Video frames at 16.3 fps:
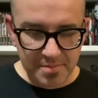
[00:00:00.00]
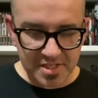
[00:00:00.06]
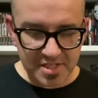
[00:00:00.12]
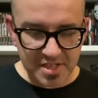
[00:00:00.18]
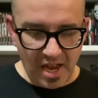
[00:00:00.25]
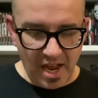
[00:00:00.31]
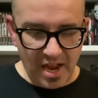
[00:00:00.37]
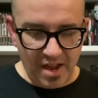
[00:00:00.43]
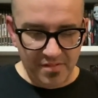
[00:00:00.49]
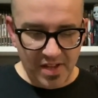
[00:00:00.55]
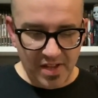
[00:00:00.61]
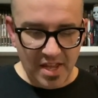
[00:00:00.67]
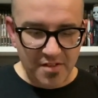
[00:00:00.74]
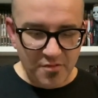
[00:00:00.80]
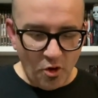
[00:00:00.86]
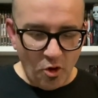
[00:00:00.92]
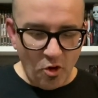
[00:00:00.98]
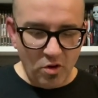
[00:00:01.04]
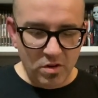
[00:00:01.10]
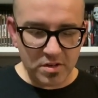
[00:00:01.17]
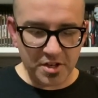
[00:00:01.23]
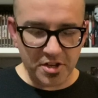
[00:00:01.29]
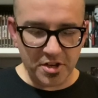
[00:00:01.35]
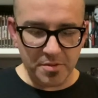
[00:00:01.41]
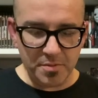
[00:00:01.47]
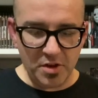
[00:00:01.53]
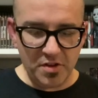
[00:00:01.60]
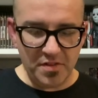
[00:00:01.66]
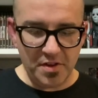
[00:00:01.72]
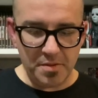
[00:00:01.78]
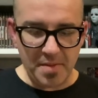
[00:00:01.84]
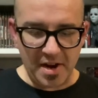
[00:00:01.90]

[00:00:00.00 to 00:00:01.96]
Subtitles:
Messiah of Evil, good movie.